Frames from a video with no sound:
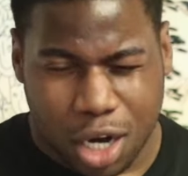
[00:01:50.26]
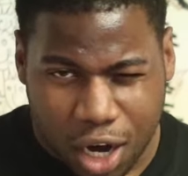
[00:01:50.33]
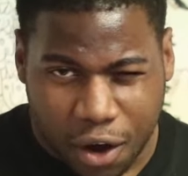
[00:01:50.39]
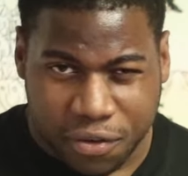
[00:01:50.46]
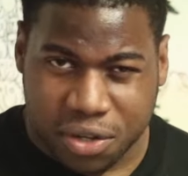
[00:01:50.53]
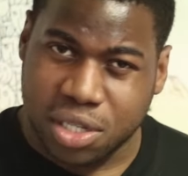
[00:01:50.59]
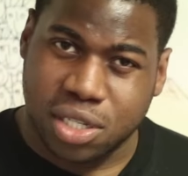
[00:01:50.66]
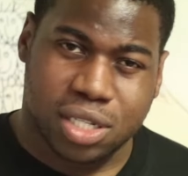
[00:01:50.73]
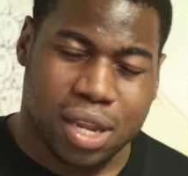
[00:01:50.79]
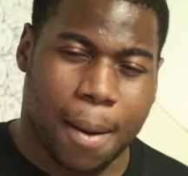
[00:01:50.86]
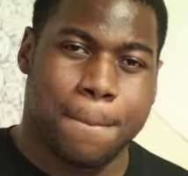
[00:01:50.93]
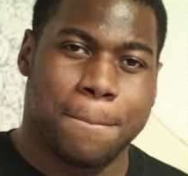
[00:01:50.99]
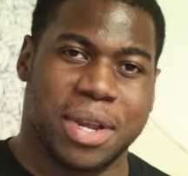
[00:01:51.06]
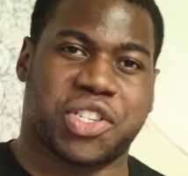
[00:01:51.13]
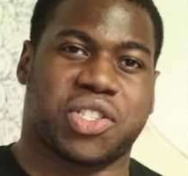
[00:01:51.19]
of
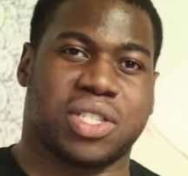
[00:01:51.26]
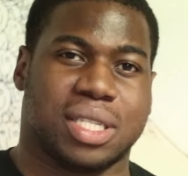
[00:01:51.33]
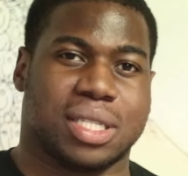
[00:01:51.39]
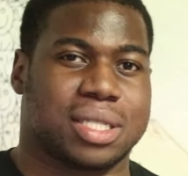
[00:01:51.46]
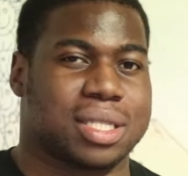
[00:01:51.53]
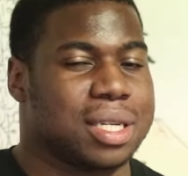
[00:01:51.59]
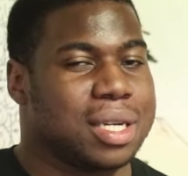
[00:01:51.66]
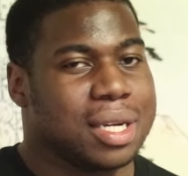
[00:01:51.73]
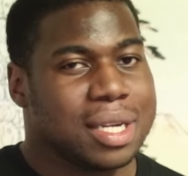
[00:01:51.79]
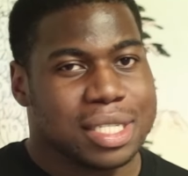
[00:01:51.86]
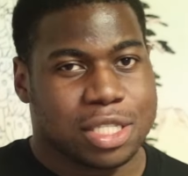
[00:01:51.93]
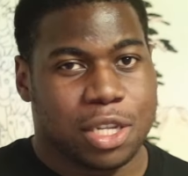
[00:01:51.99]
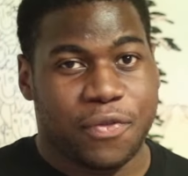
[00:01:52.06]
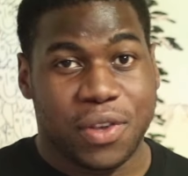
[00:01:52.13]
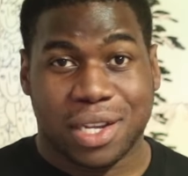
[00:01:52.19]
submissions.
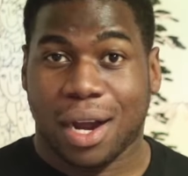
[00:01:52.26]
So if your